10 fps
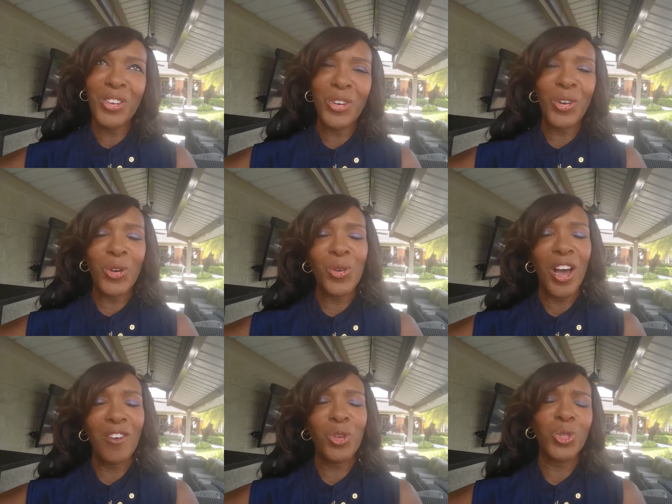You know, you
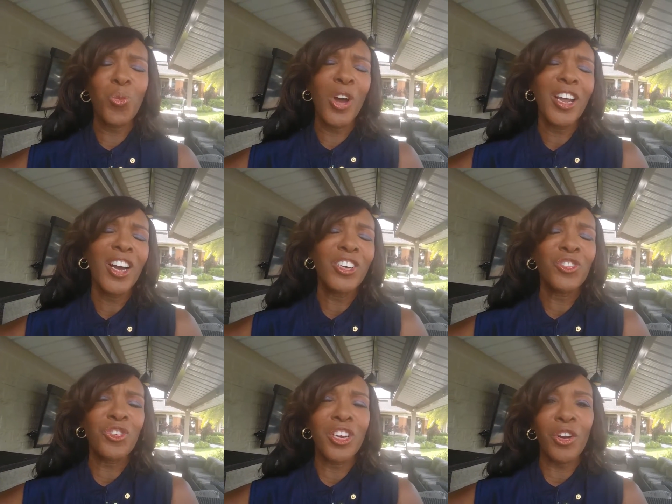have those
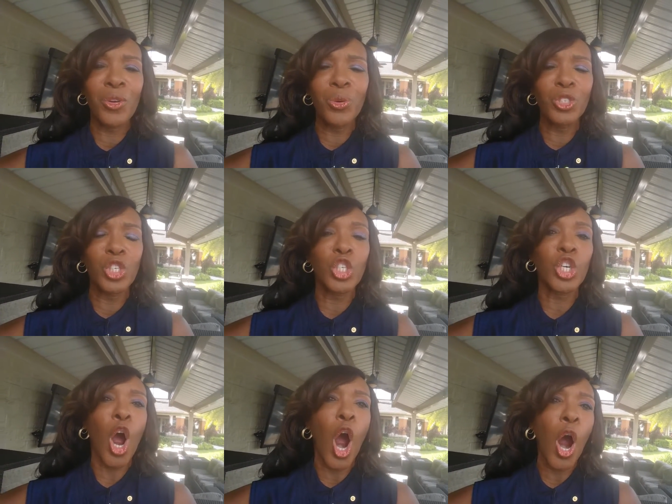100-year-old
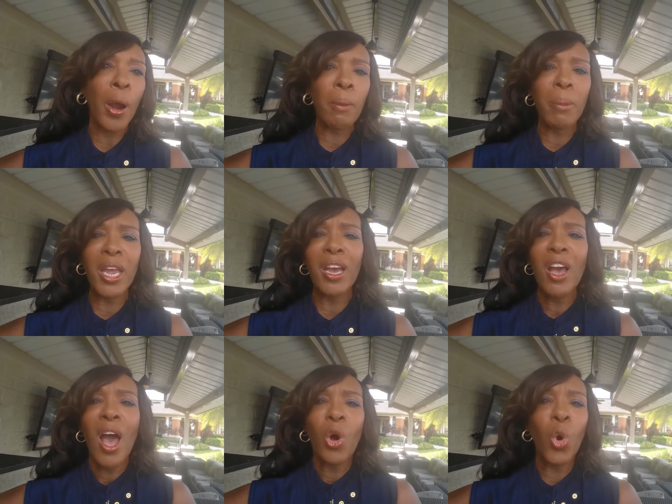charming
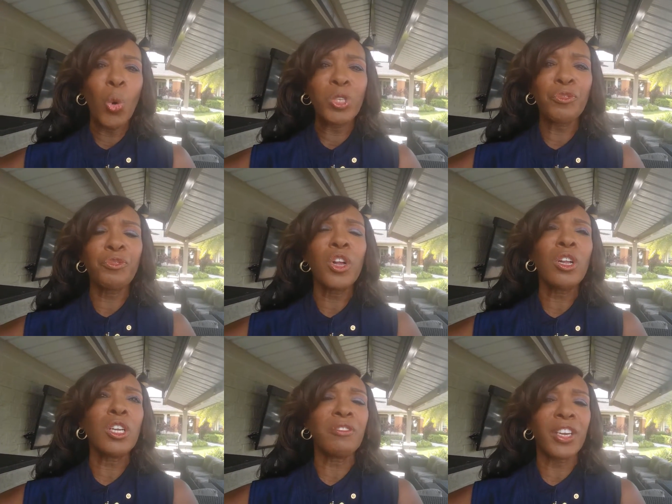homes
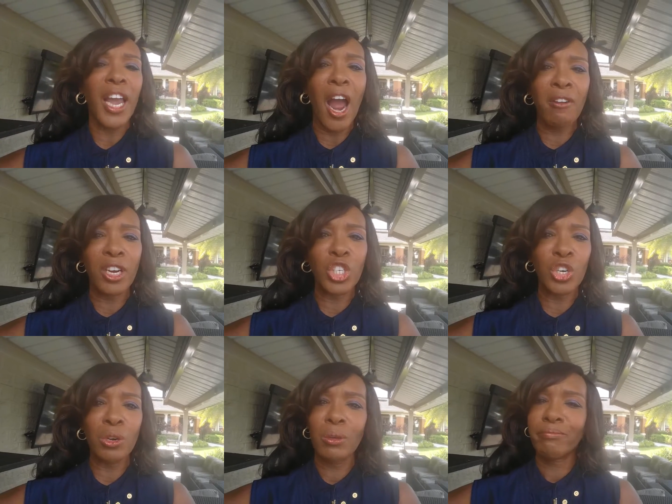full of
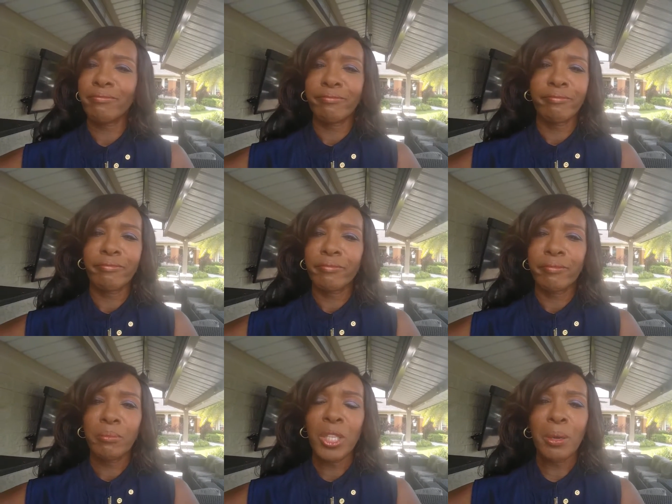character,
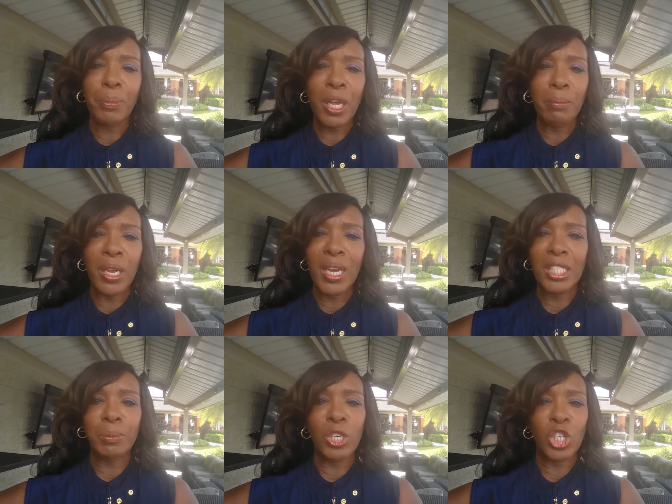but the plumbing
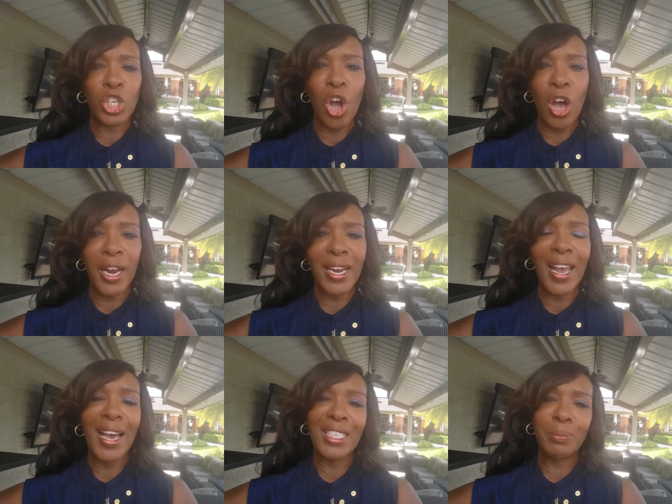has been shot and
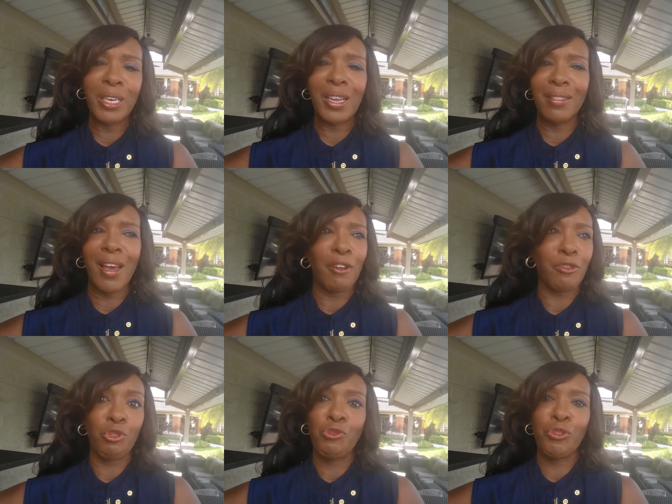it has been like that
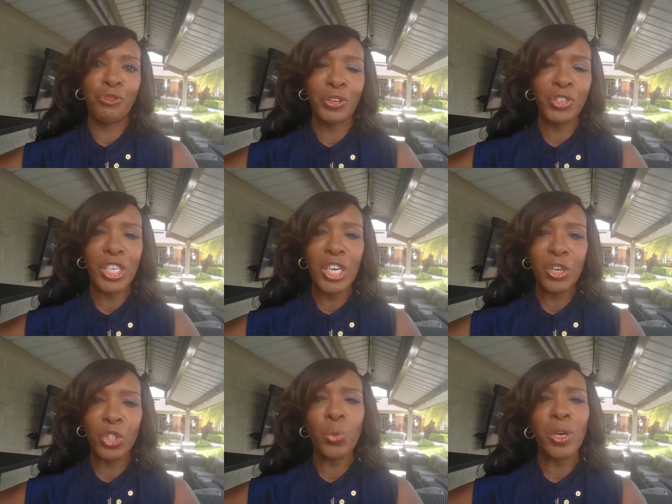for over 50
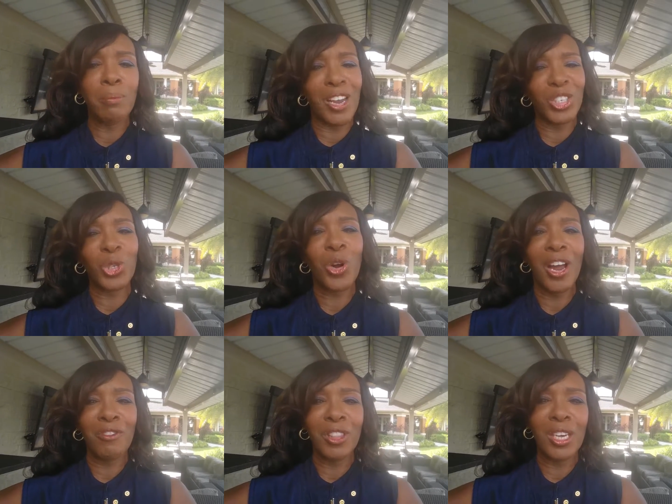years. You want to make sure
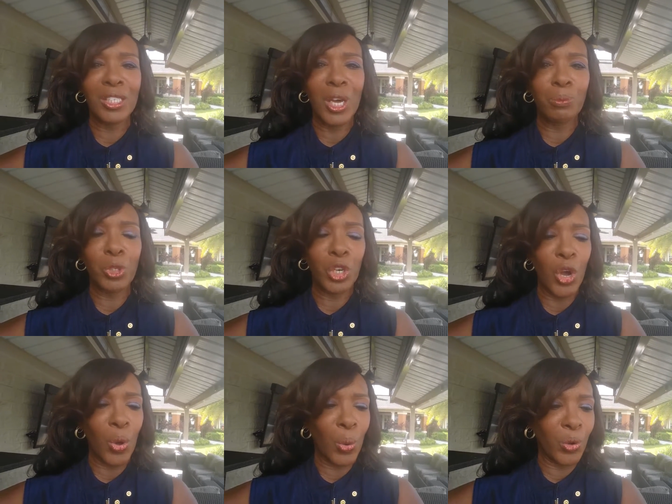everything is up to
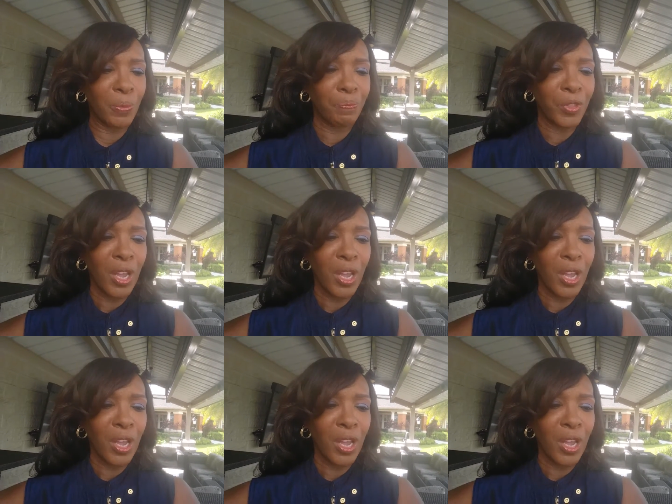code.